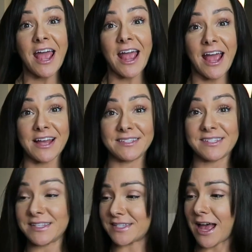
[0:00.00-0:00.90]
And
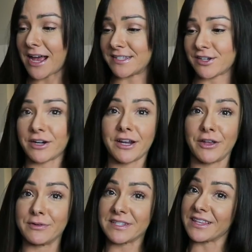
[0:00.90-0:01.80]
since I started
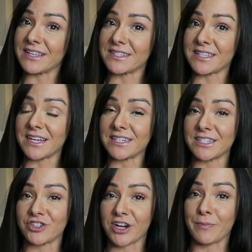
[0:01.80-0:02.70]
using this thing
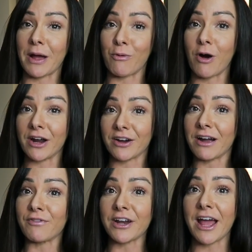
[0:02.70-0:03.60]
to drink my water
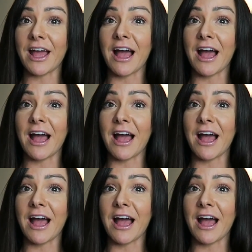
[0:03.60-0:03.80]
every day,